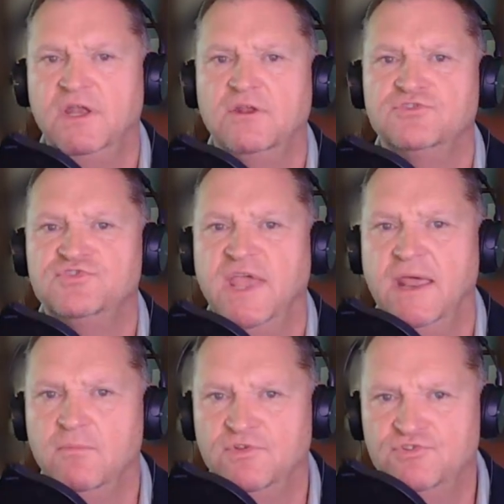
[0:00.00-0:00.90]

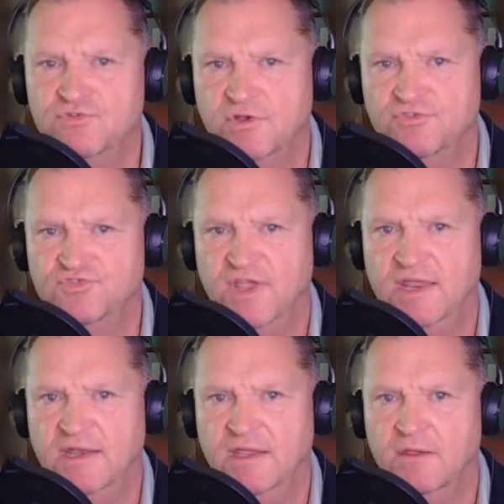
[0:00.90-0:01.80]
understand what you're
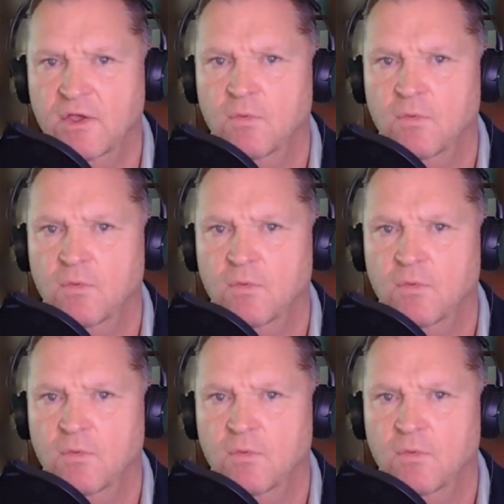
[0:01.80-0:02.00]
understanding,